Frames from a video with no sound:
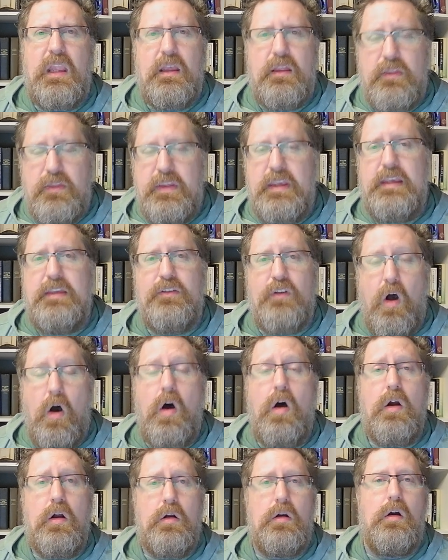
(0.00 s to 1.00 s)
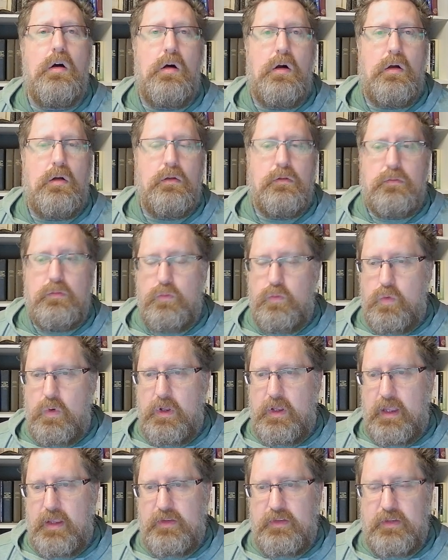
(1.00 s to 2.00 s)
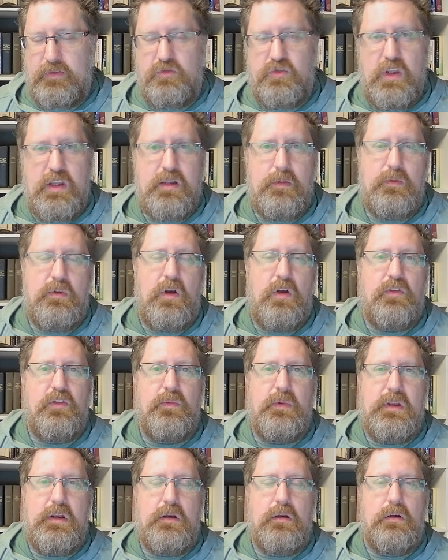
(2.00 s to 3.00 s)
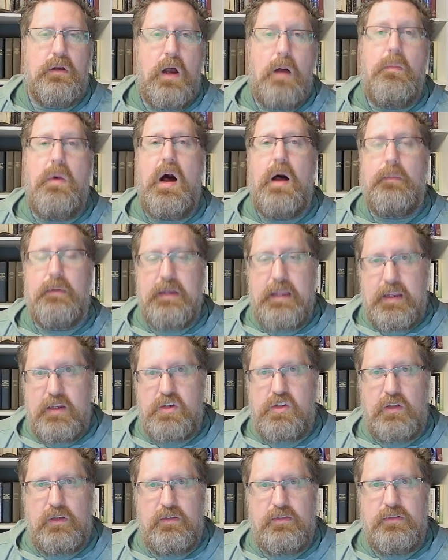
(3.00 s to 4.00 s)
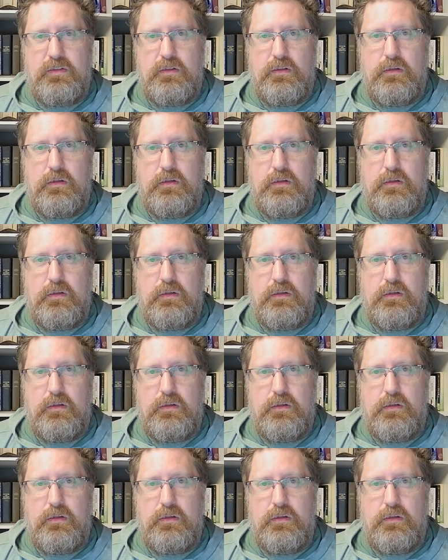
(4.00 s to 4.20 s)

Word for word: These are all, as Jacob calls them here, abominations,